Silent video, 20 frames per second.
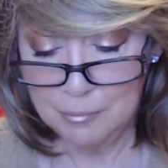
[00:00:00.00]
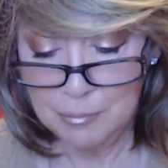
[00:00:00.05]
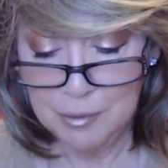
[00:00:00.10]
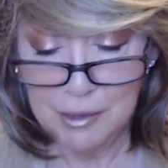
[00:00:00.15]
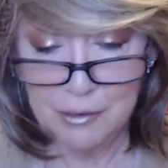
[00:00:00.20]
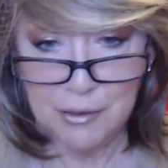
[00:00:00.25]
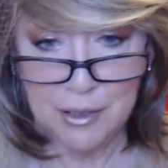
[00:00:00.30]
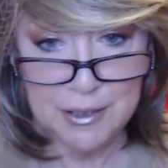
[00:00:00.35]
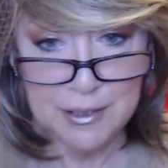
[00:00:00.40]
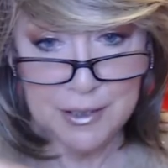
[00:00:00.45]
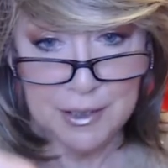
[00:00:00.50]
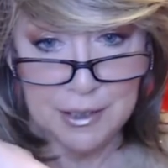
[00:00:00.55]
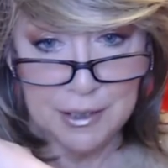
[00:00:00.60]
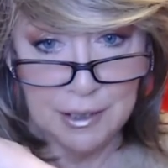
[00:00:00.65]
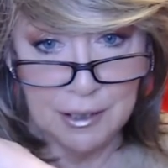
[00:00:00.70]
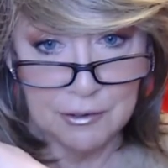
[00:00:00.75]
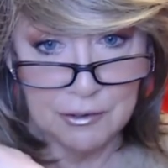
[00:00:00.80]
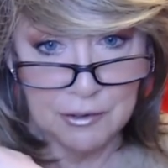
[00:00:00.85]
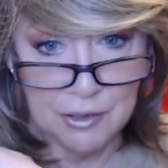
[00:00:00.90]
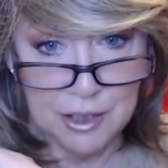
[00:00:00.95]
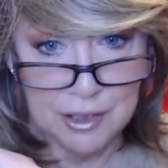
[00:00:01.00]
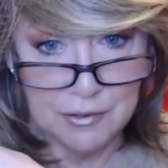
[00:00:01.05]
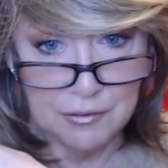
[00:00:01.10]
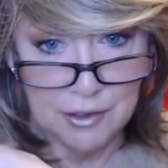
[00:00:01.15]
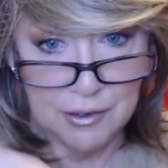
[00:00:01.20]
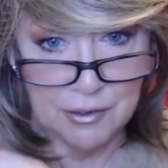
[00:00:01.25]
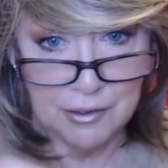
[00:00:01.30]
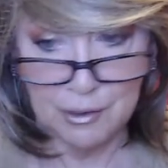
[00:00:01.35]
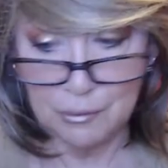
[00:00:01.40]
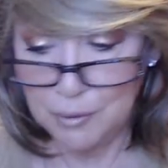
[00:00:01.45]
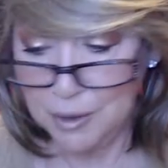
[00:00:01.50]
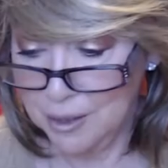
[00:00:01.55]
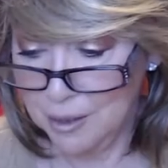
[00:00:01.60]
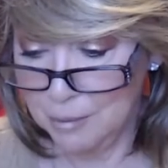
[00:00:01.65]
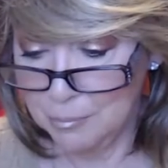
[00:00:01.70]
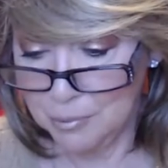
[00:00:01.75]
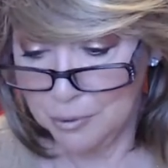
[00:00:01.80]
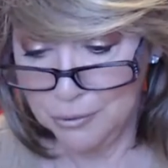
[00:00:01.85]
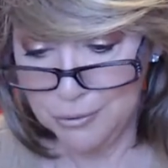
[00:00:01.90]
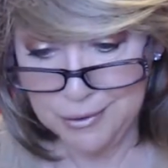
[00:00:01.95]
me crazy now trying to figure out where
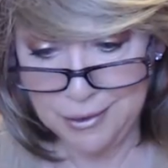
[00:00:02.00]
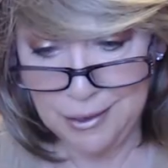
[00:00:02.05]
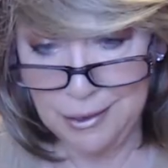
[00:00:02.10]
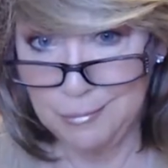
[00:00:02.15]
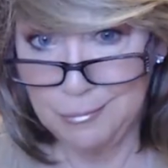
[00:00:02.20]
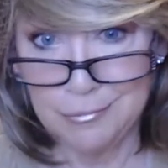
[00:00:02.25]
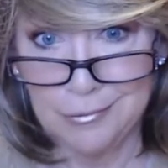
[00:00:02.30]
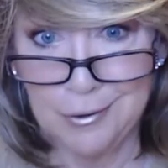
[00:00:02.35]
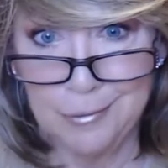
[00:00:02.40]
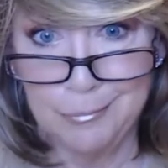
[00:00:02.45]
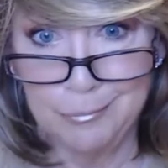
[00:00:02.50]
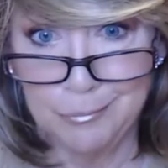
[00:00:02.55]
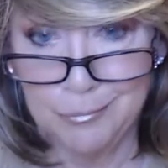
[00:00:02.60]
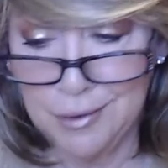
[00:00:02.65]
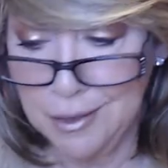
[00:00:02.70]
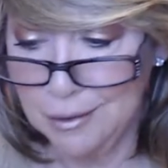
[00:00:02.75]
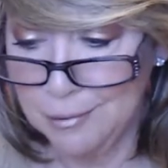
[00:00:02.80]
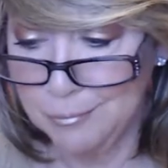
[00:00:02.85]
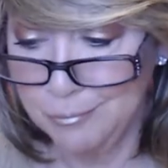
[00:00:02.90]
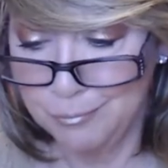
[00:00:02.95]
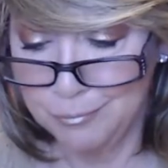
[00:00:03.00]
that bruise came from. Yeah.